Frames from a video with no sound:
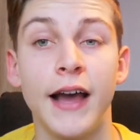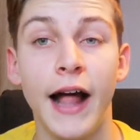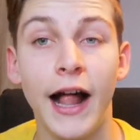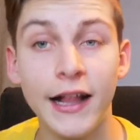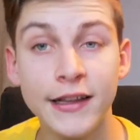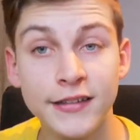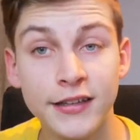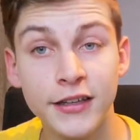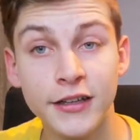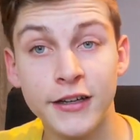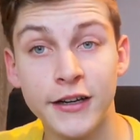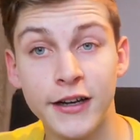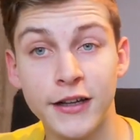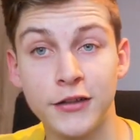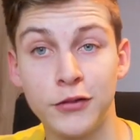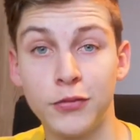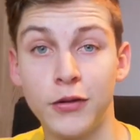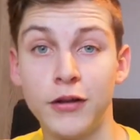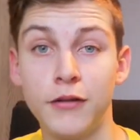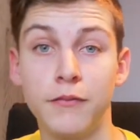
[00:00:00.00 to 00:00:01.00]
I'll see you in the
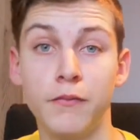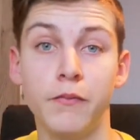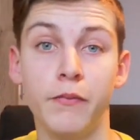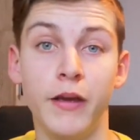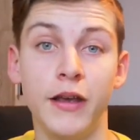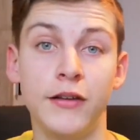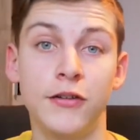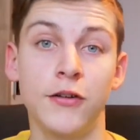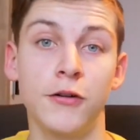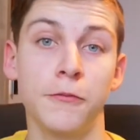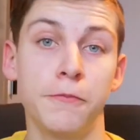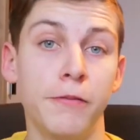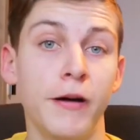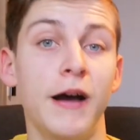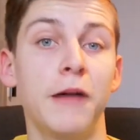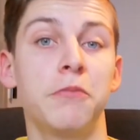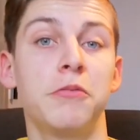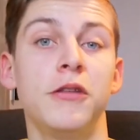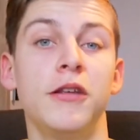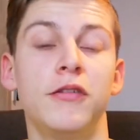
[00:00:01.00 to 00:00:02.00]
next one. Make sure to
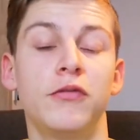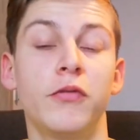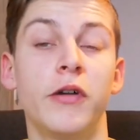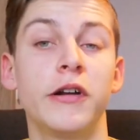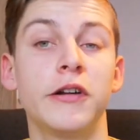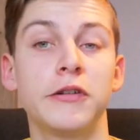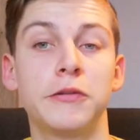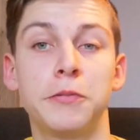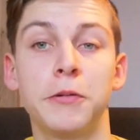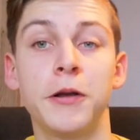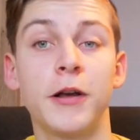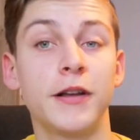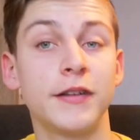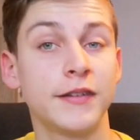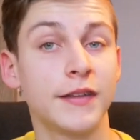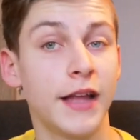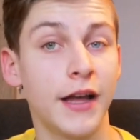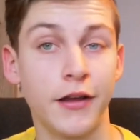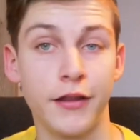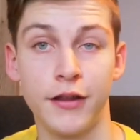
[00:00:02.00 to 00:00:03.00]
pop these runners, because
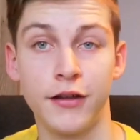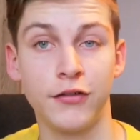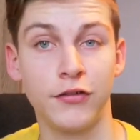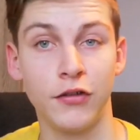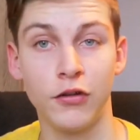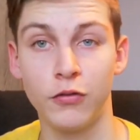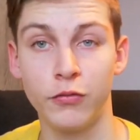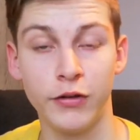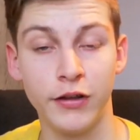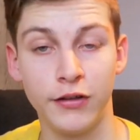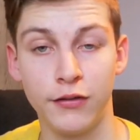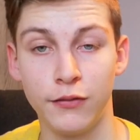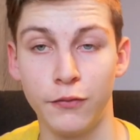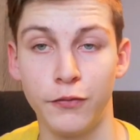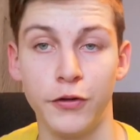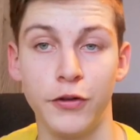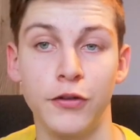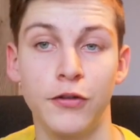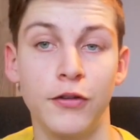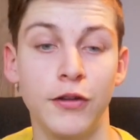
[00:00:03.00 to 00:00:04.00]
now there's no reason for
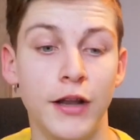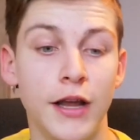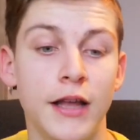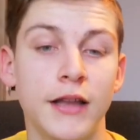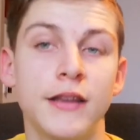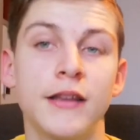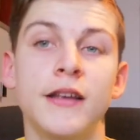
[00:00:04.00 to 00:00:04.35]
you to not